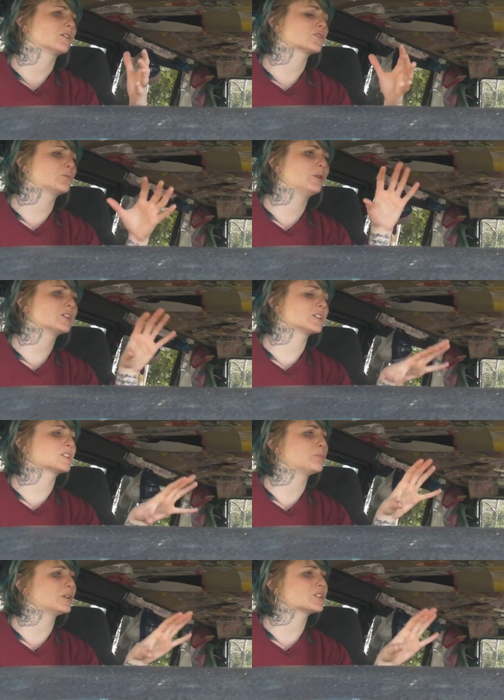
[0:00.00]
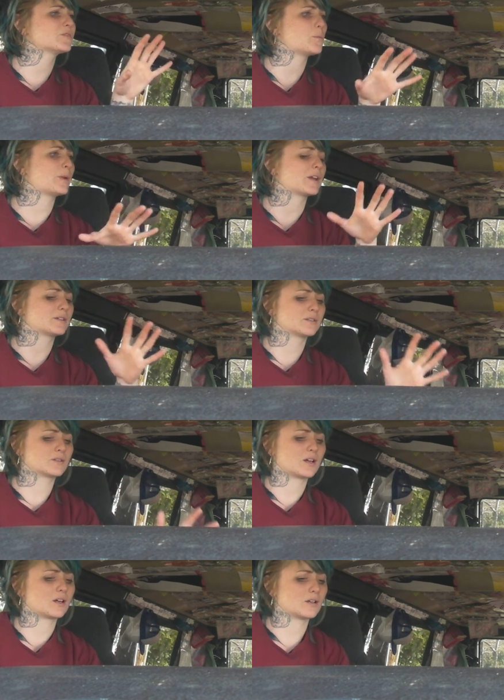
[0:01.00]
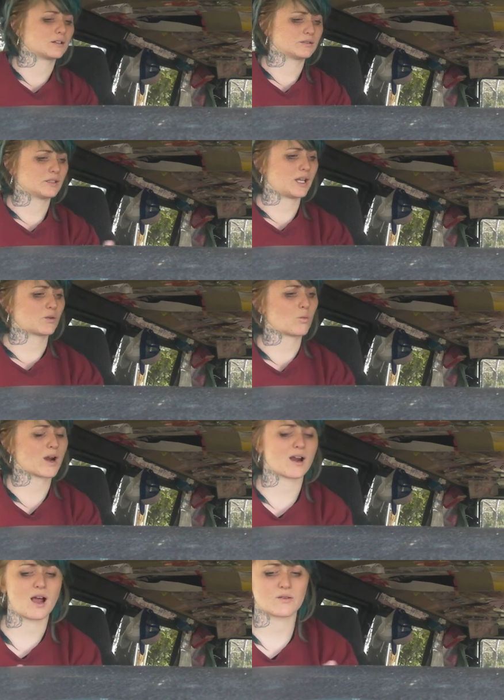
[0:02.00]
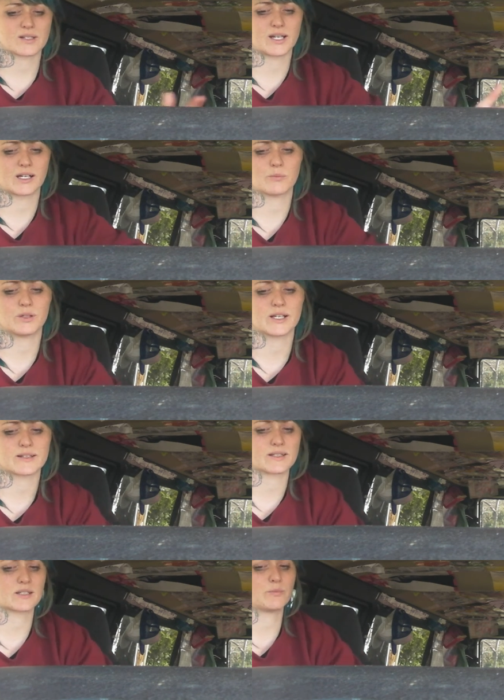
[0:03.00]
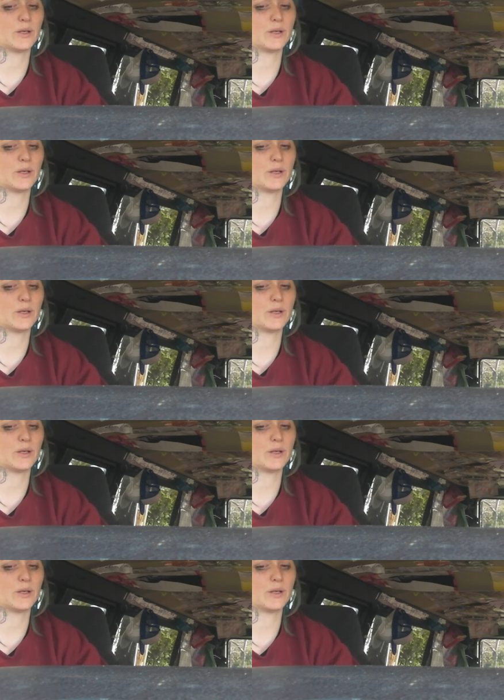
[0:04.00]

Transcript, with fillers: There's a bunch. It's a bunch of abandoned, uh, like warehouse kind of places.